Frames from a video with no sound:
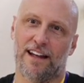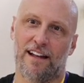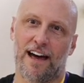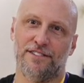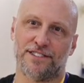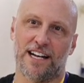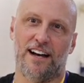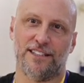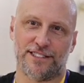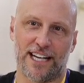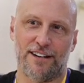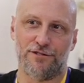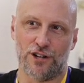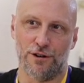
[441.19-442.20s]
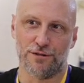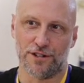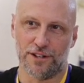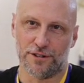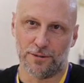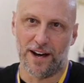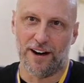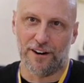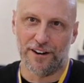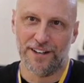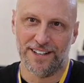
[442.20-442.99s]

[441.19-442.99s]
the lifestyles I've chosen as well.